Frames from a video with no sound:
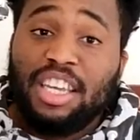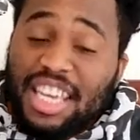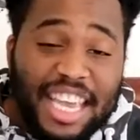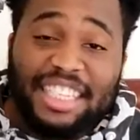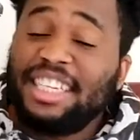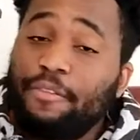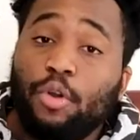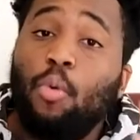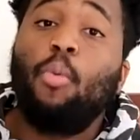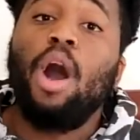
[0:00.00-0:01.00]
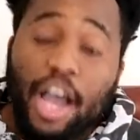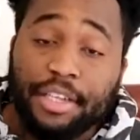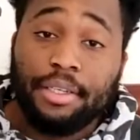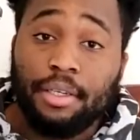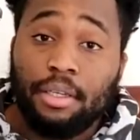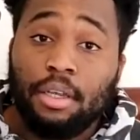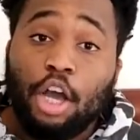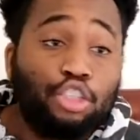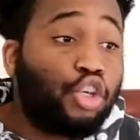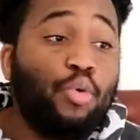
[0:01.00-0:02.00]
he has never won
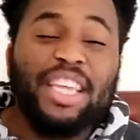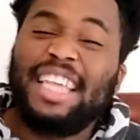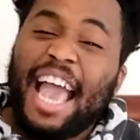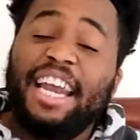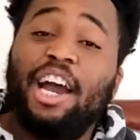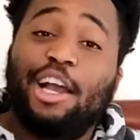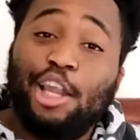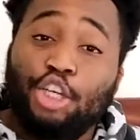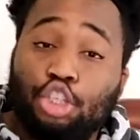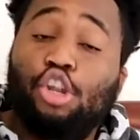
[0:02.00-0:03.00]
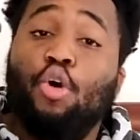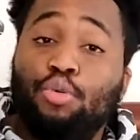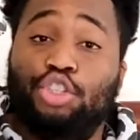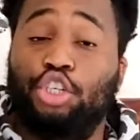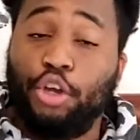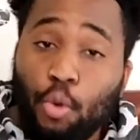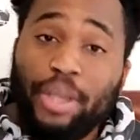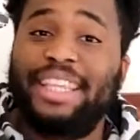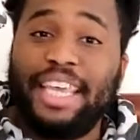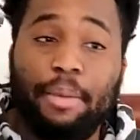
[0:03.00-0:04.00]
until he's had a clutch closer
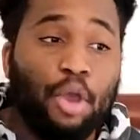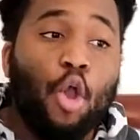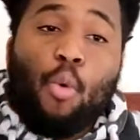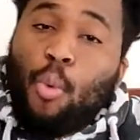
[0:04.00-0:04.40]
with him.